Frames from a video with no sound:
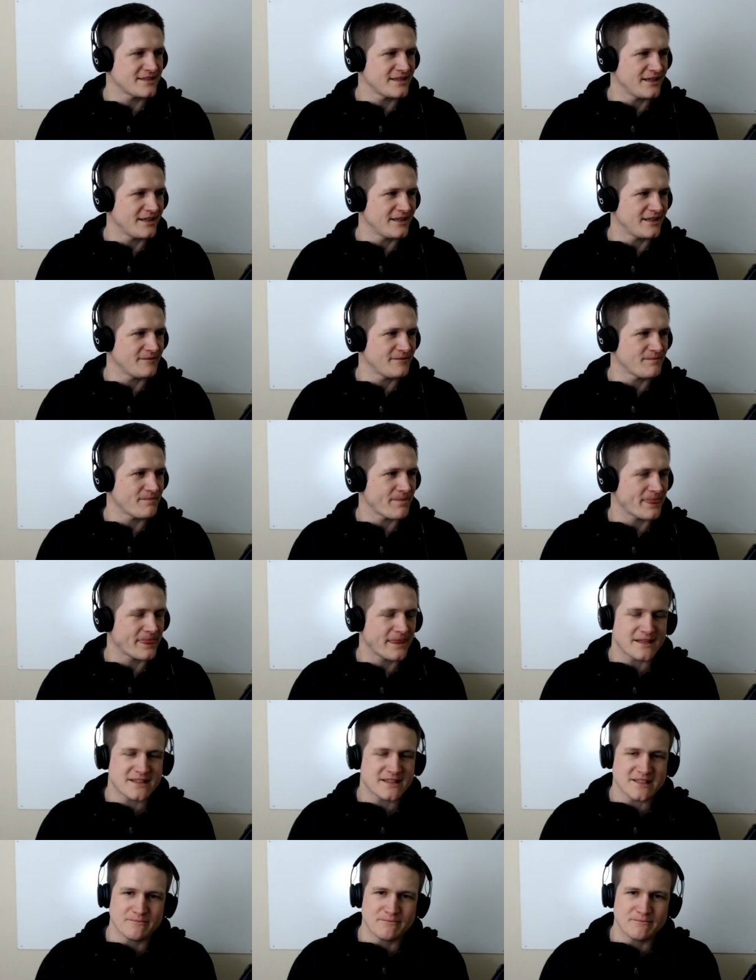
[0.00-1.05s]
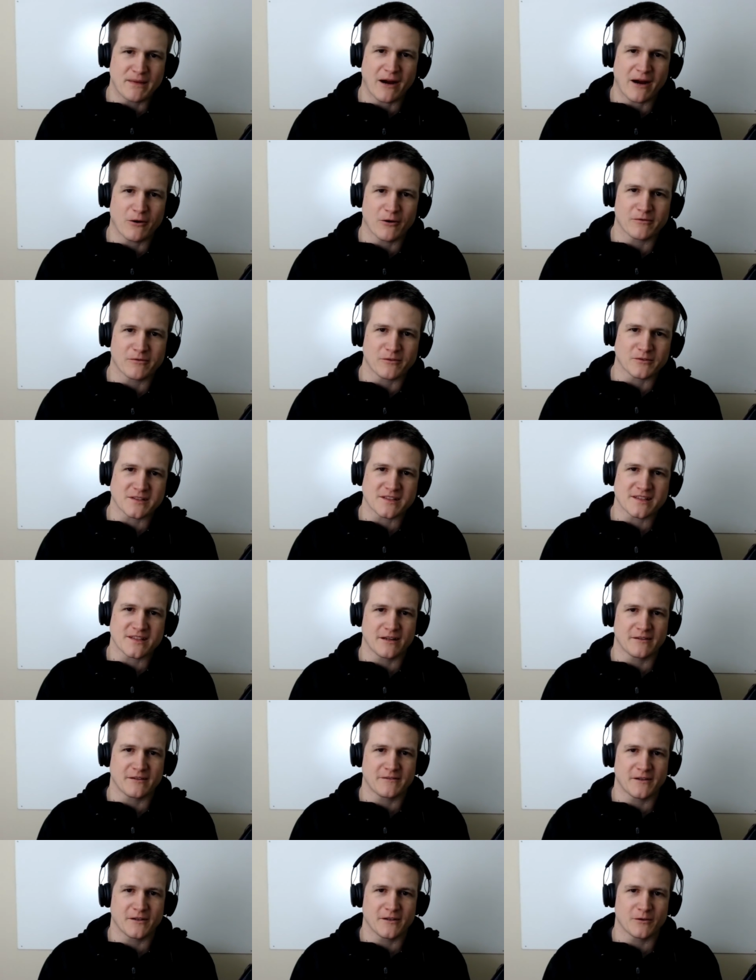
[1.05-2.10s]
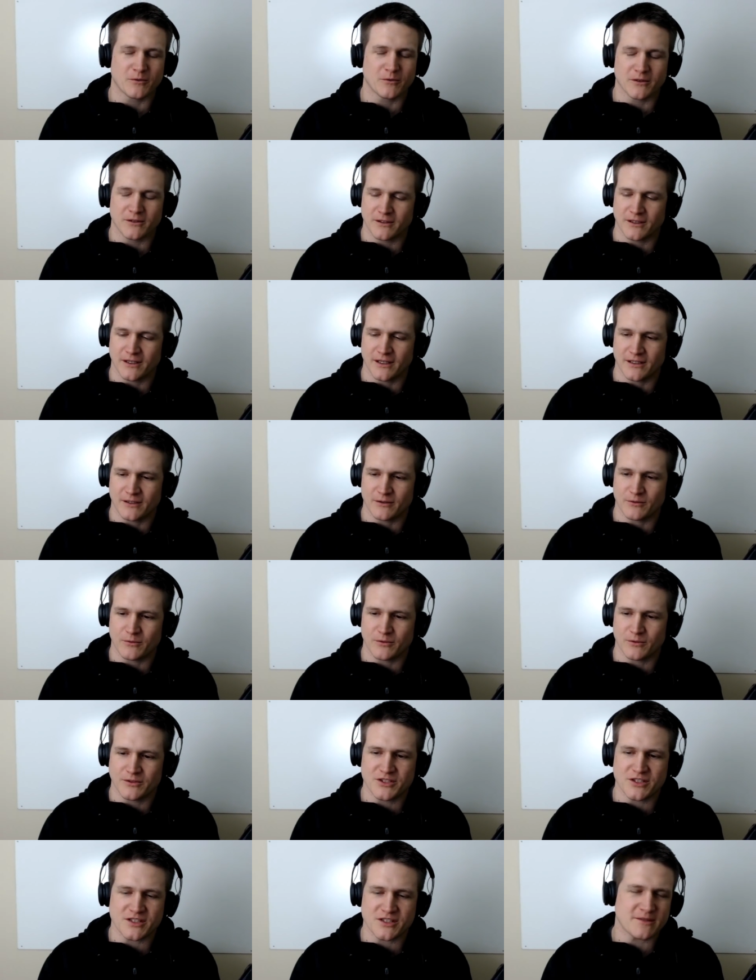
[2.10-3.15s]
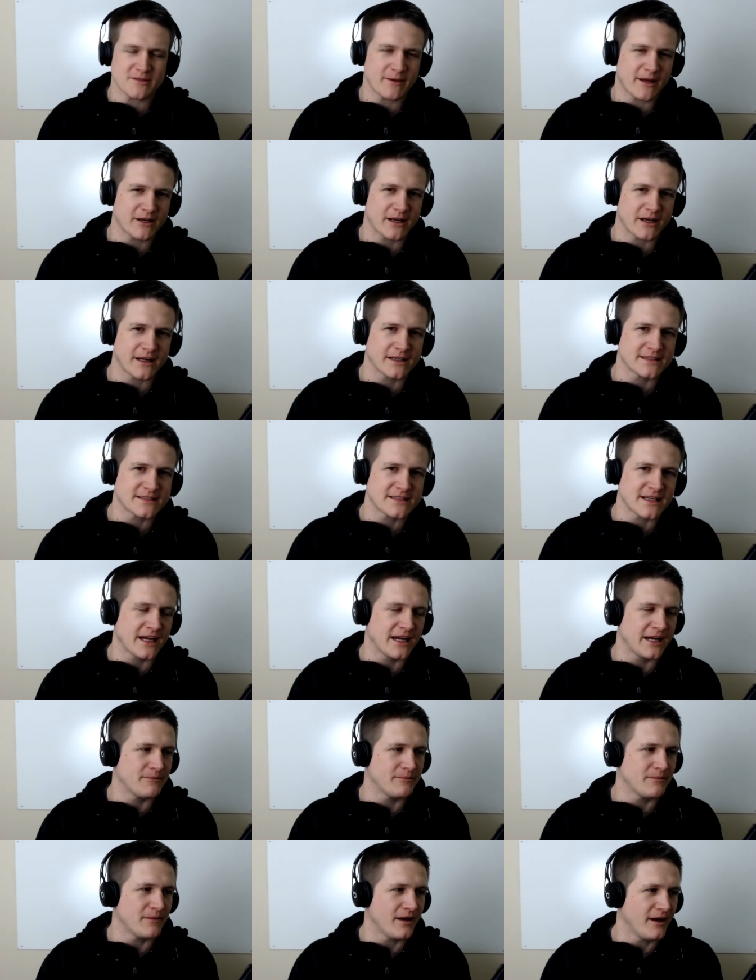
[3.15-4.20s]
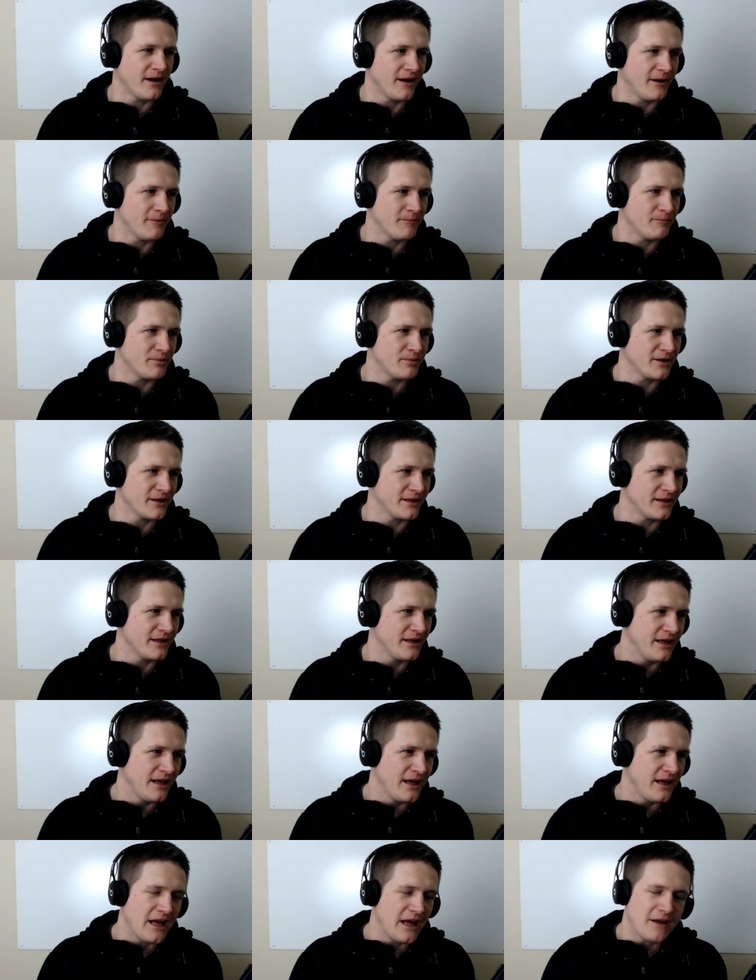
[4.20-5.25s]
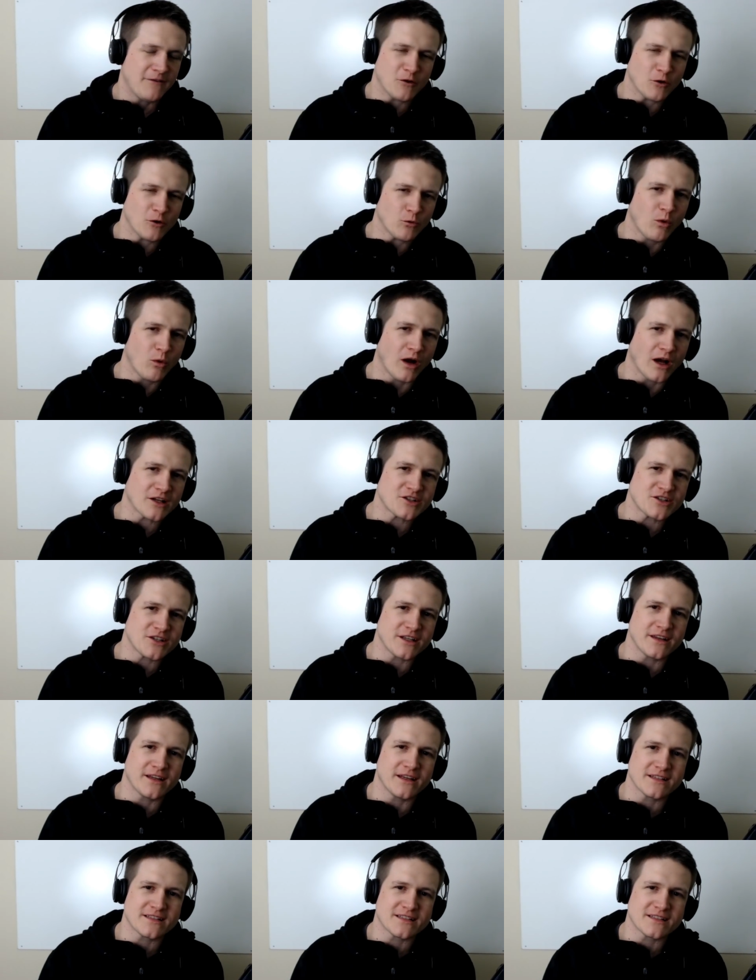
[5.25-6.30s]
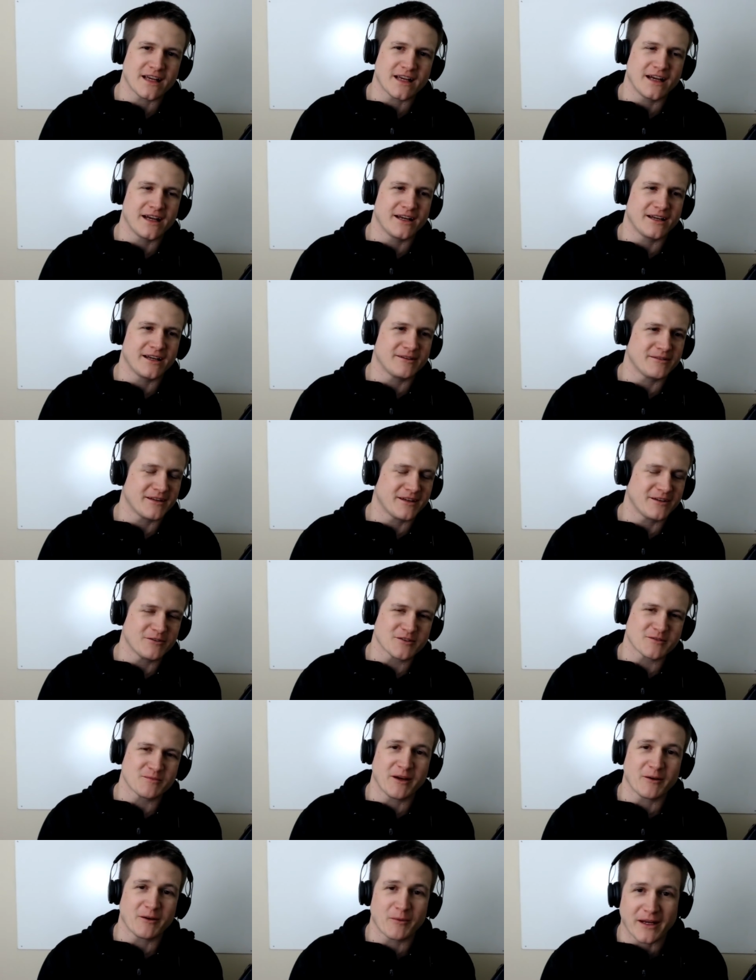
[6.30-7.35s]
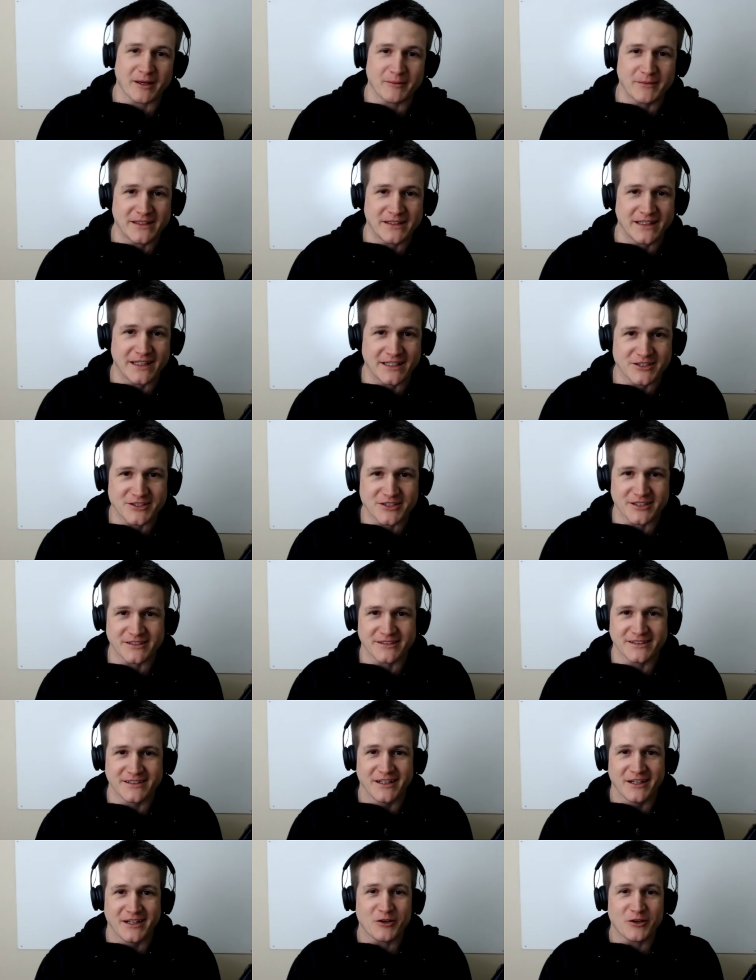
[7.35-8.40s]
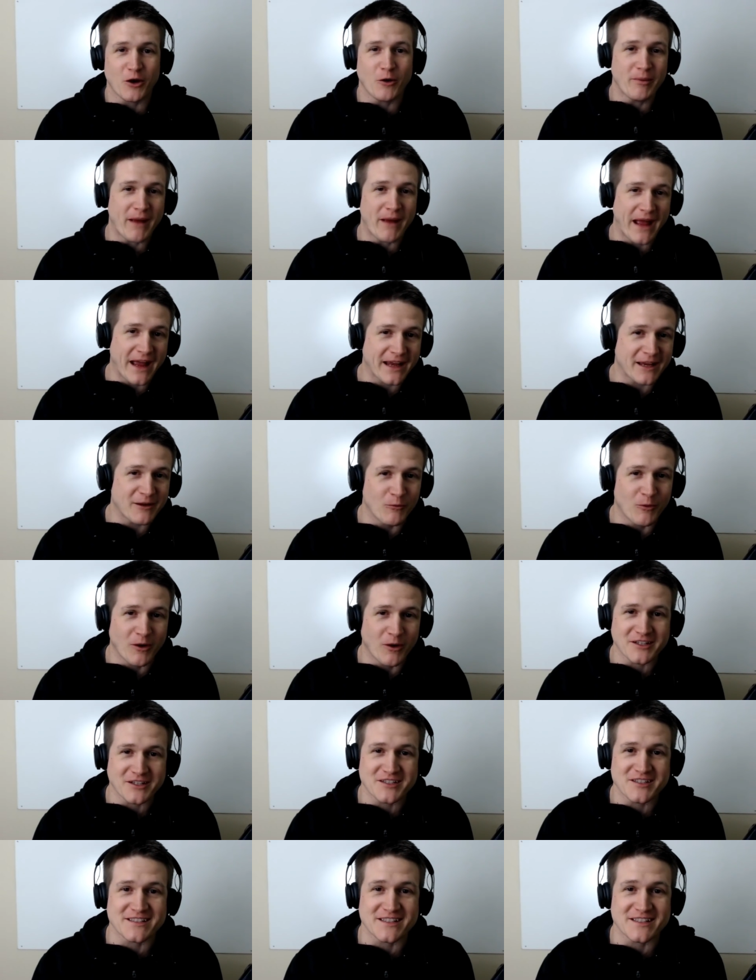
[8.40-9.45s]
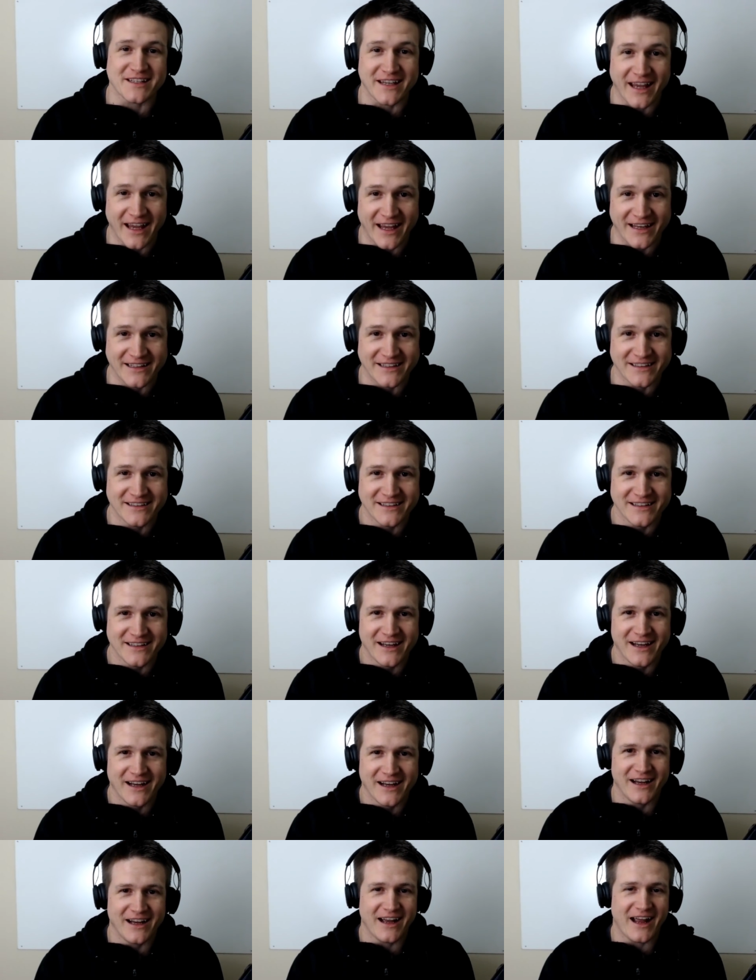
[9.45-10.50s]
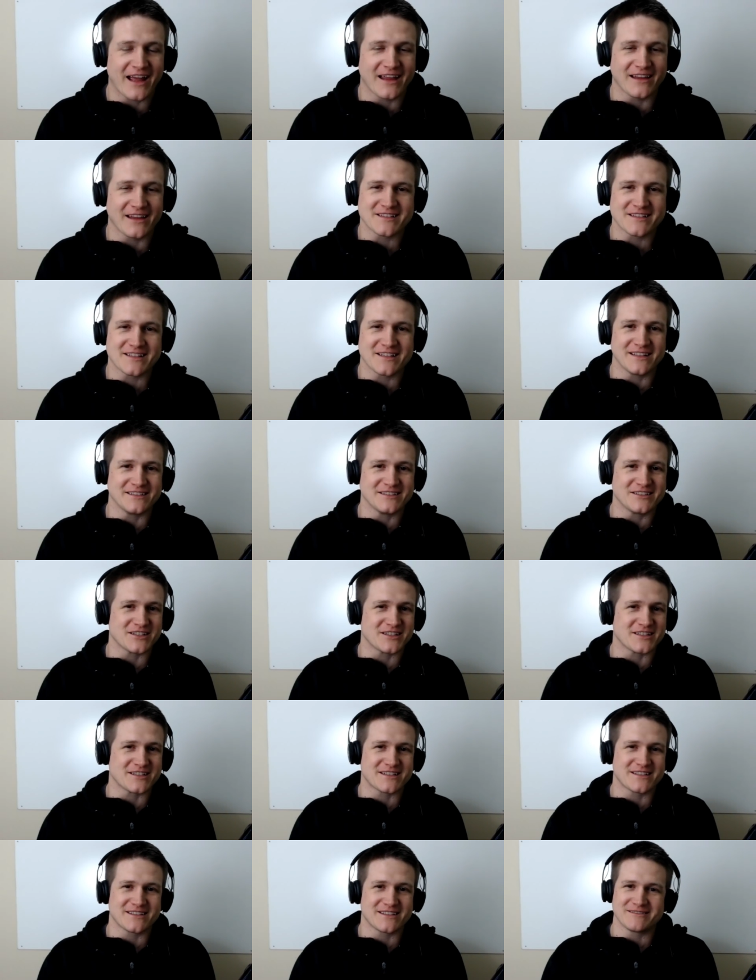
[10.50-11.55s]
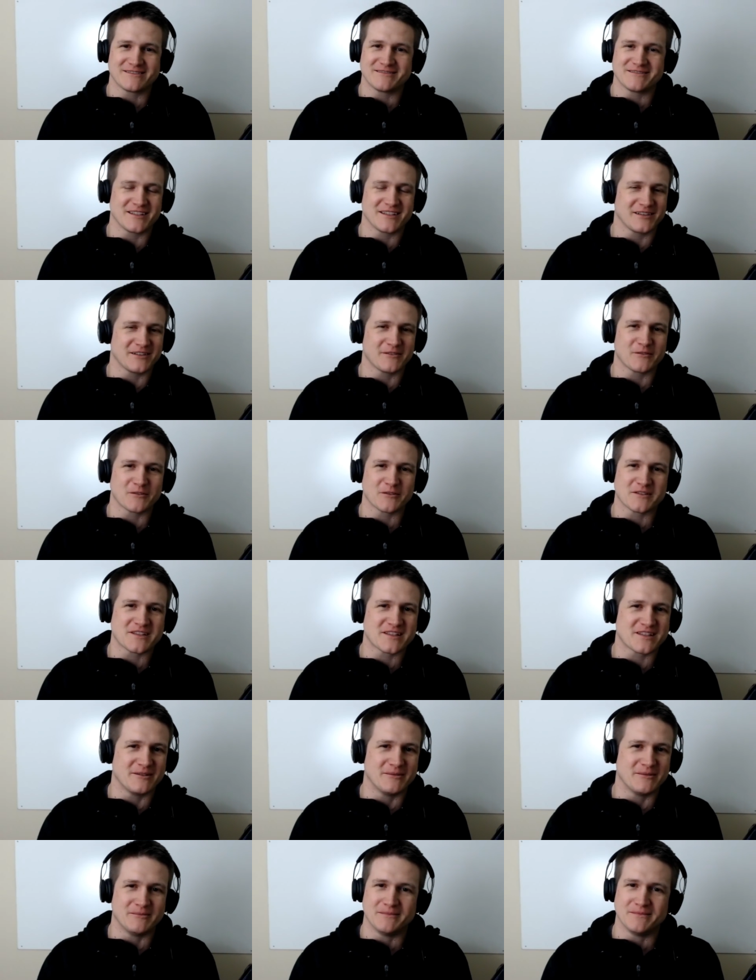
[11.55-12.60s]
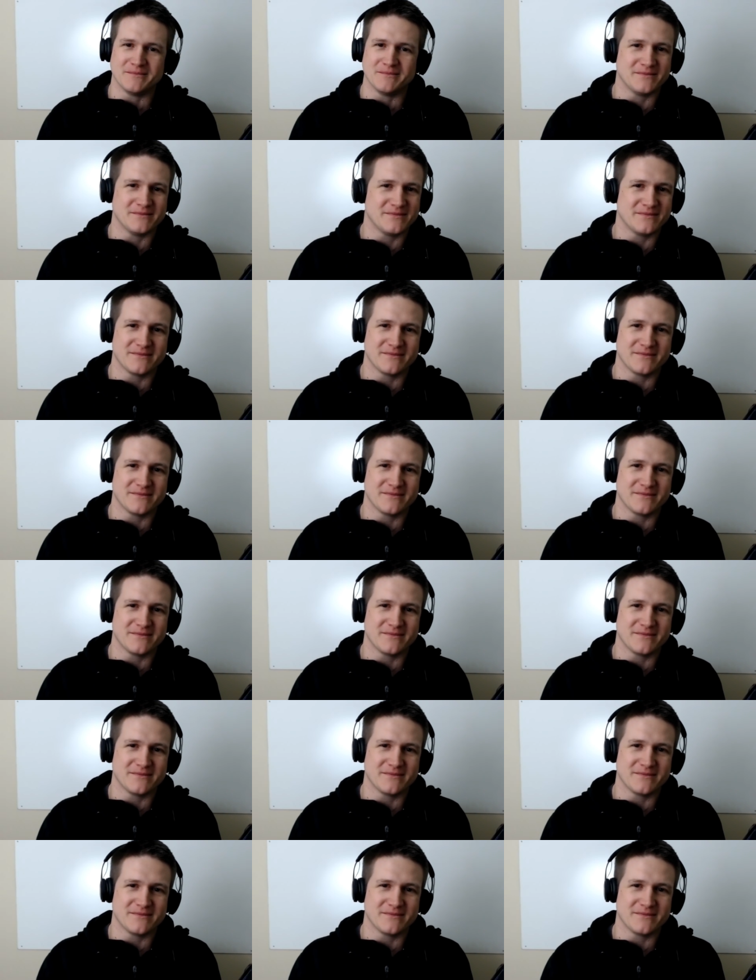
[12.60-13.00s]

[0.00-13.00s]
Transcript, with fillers: uh that's some powerful stuff here. We're uh we're just about out of time. Um but if you're watching this, uh here's my recommendation. Go back and watch this again. Uh mm-hmm. Alison just delivered some